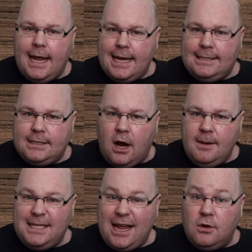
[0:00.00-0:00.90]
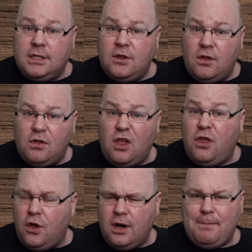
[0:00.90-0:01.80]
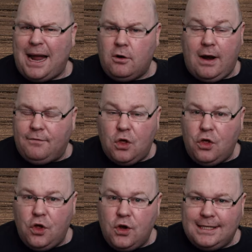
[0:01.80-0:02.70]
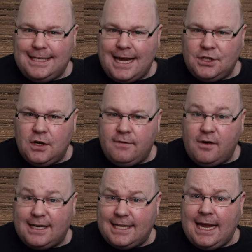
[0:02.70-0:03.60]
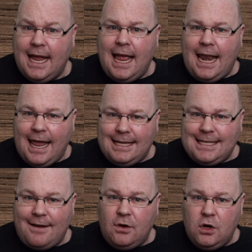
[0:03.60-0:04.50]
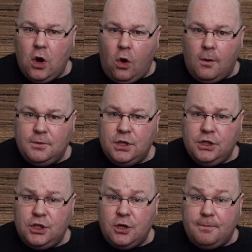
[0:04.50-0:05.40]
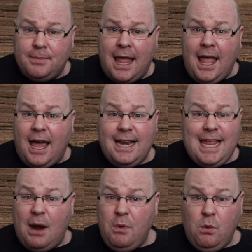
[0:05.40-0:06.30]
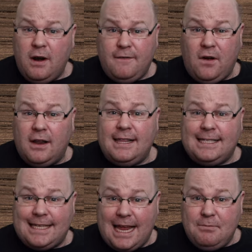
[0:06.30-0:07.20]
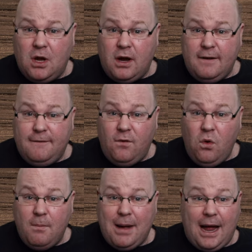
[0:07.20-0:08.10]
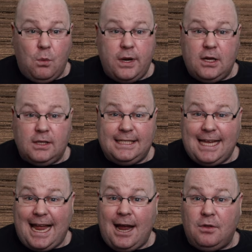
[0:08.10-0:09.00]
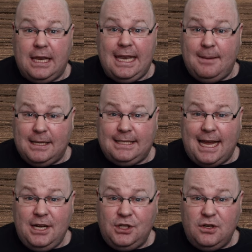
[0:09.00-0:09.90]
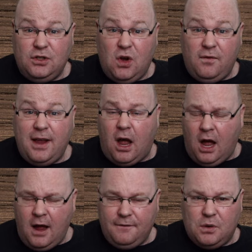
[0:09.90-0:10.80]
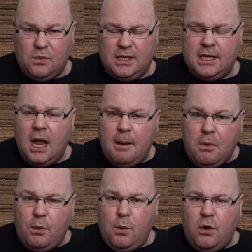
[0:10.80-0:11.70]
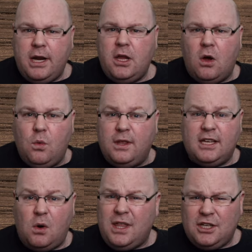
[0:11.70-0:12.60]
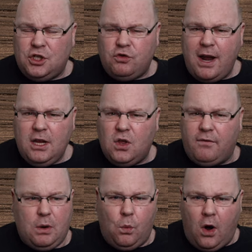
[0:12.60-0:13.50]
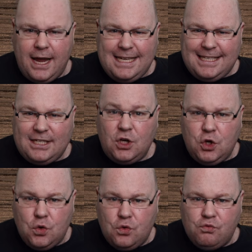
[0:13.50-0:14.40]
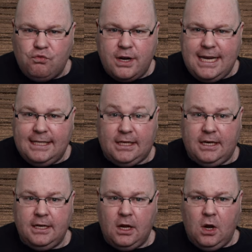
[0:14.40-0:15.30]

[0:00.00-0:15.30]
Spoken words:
it's time to get onto the third paragraph, the third section of our essay. Let's have a look at option 2. And again, we want to follow the same kind of format. We could set out the limitations of it afterwards, but we want to go with a strength of it. Why is this a good reason,